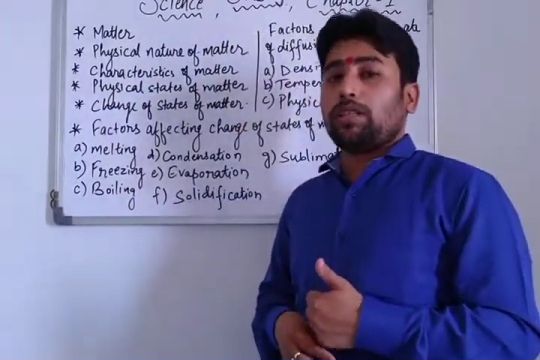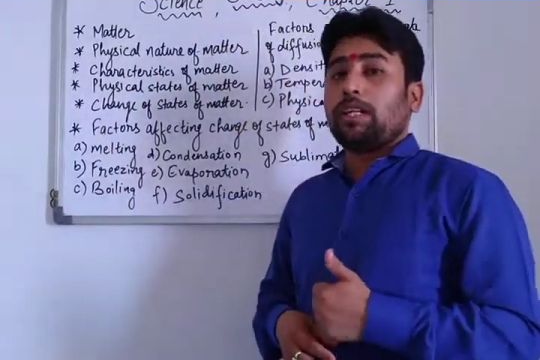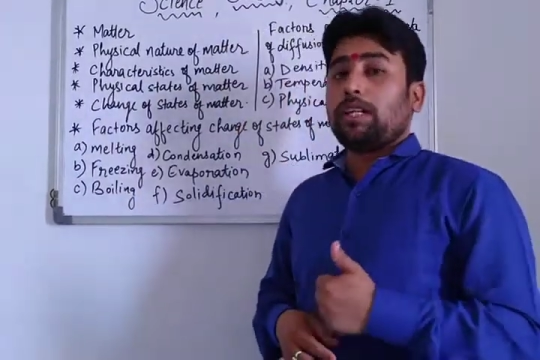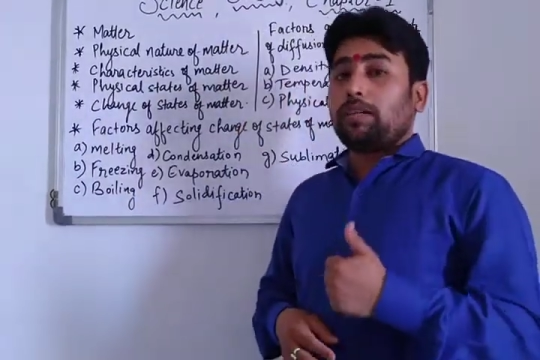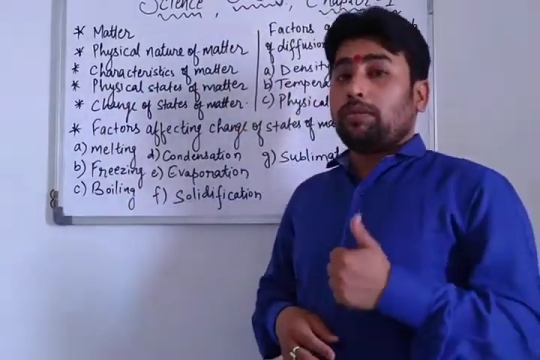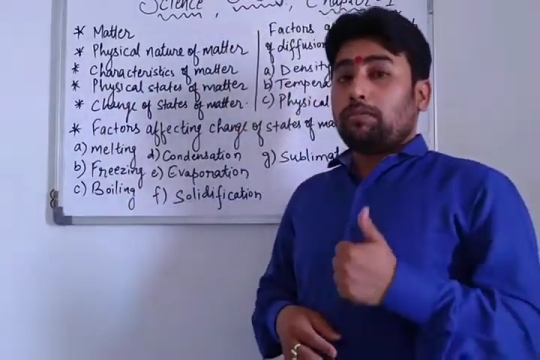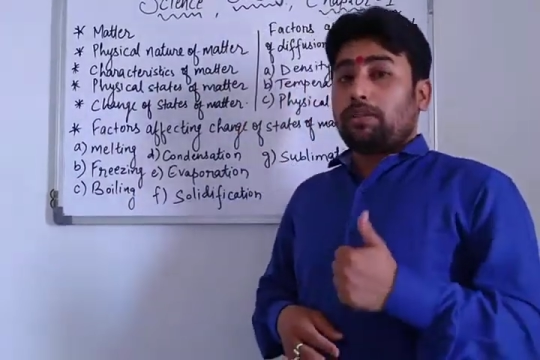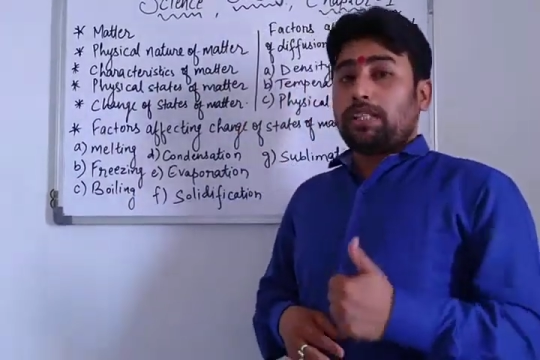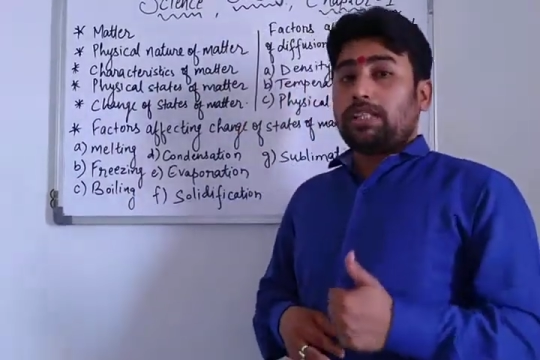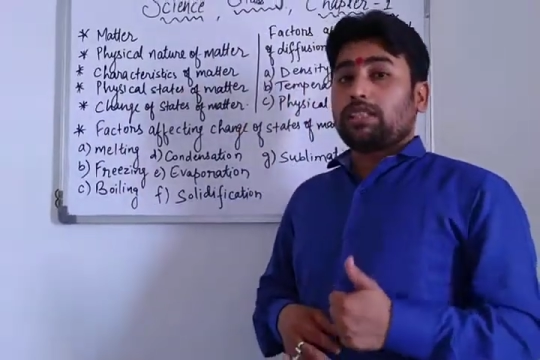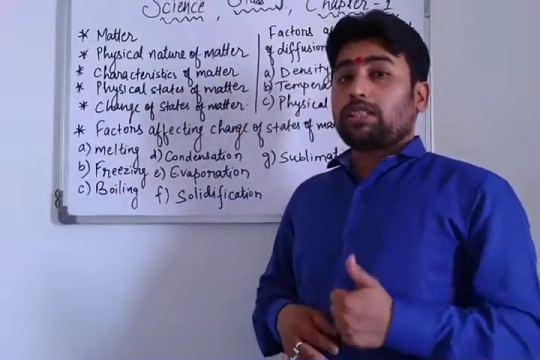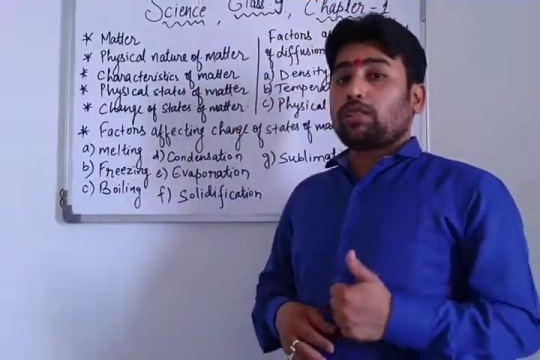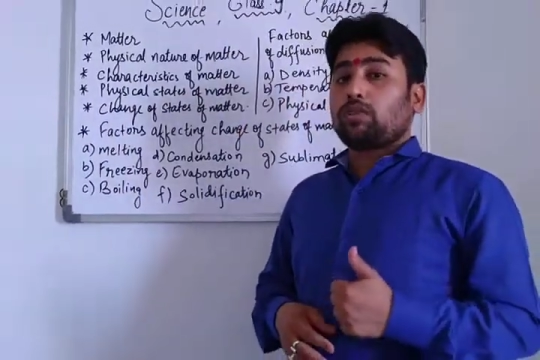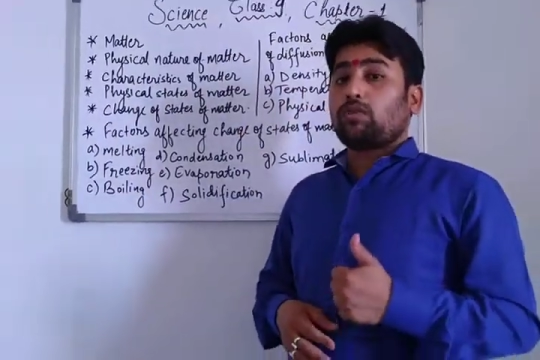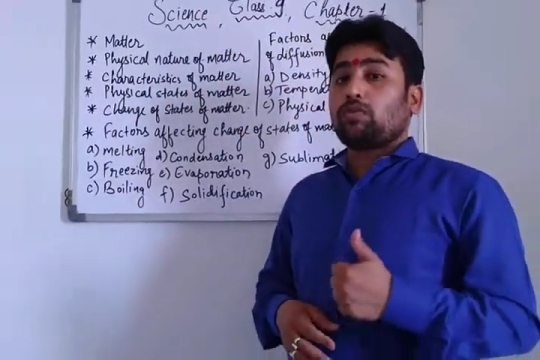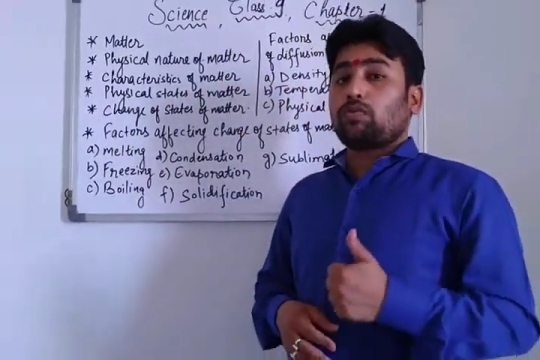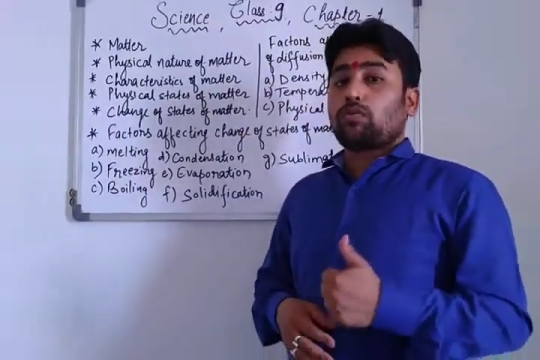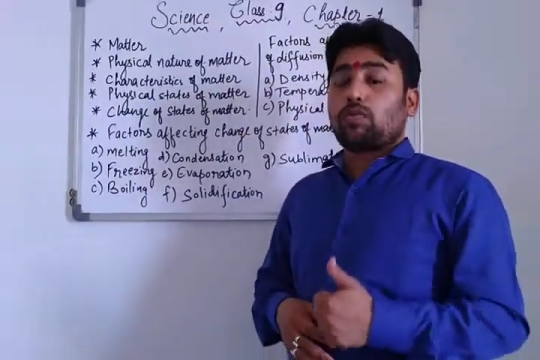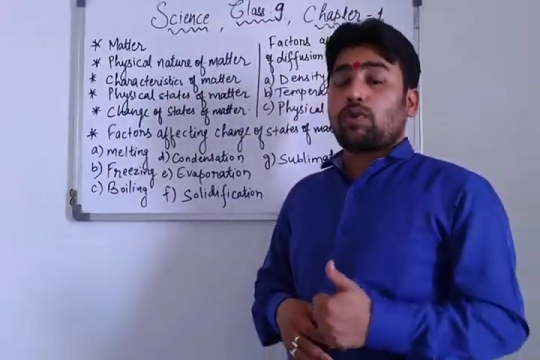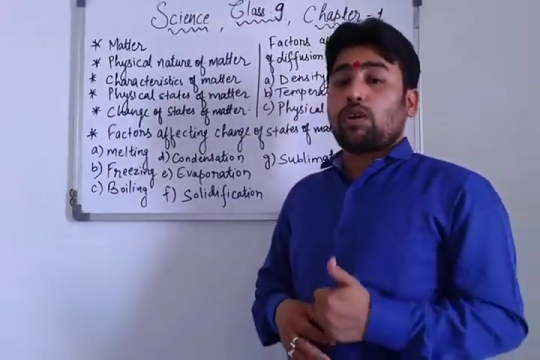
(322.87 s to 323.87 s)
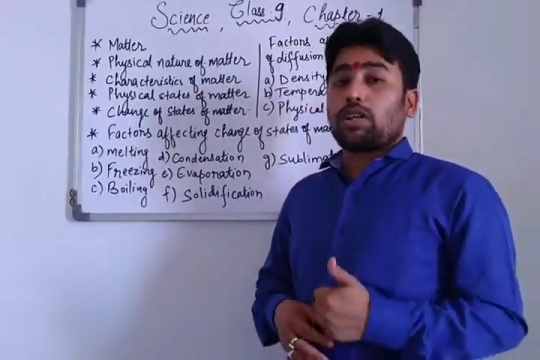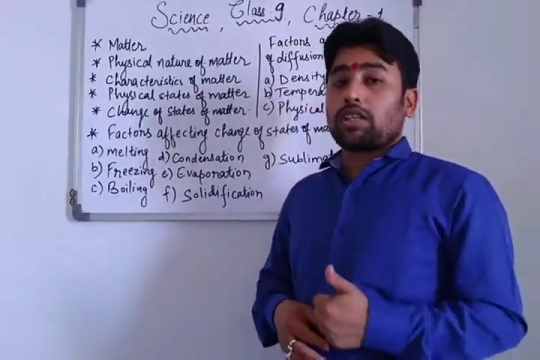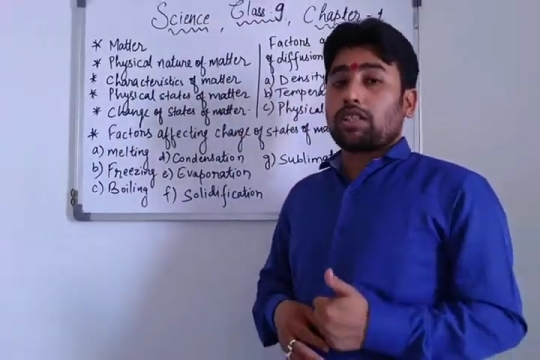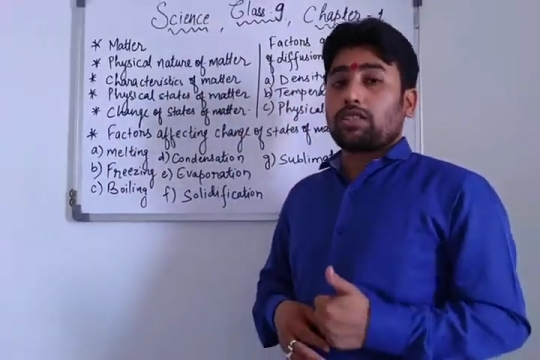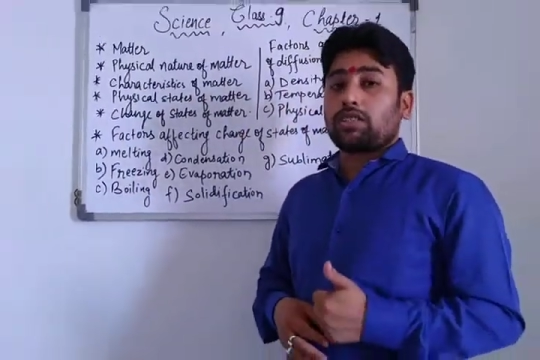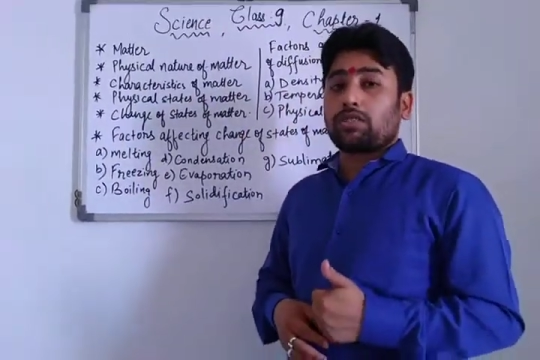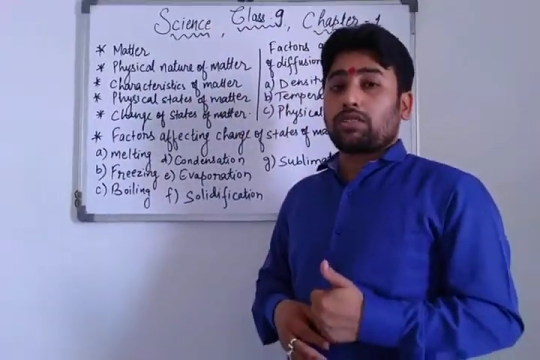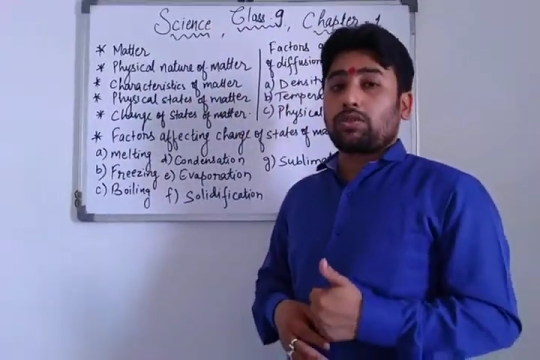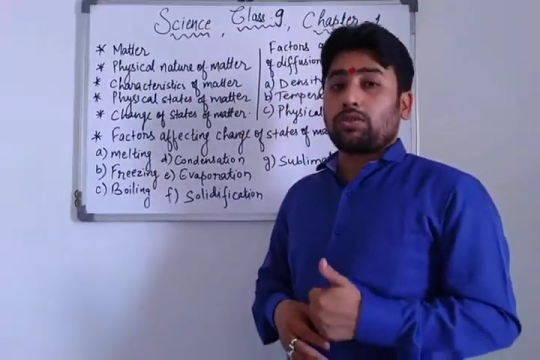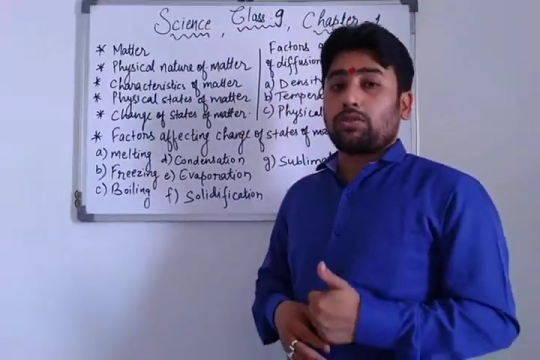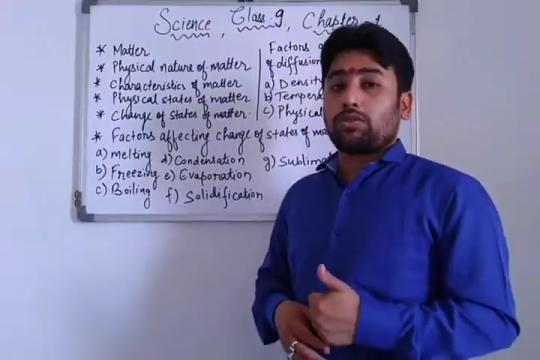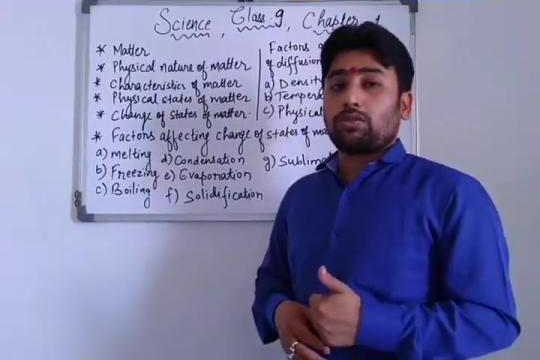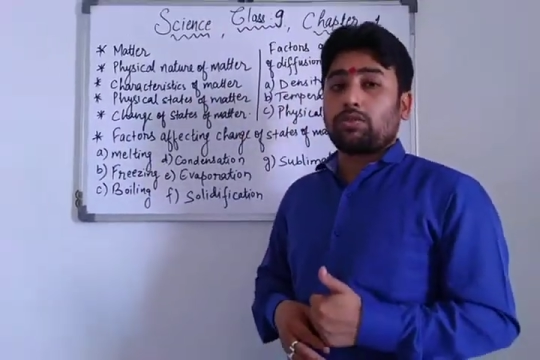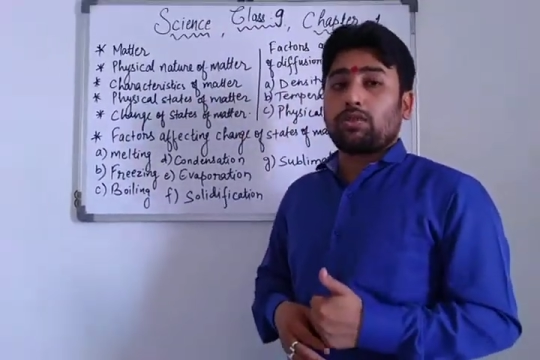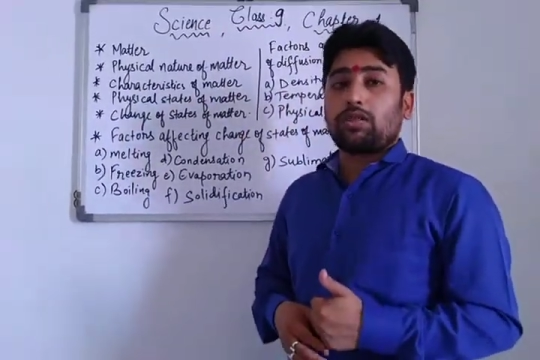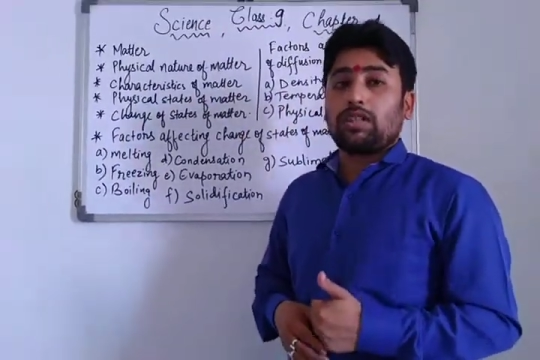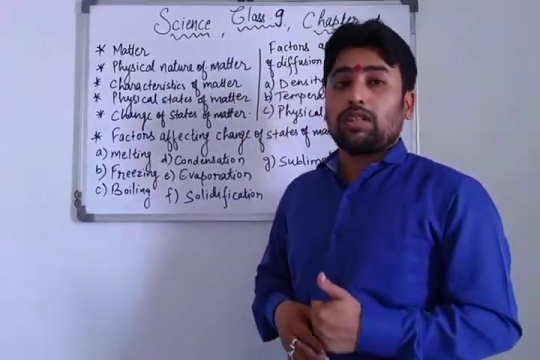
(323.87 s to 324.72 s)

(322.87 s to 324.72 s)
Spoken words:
Please don't forget to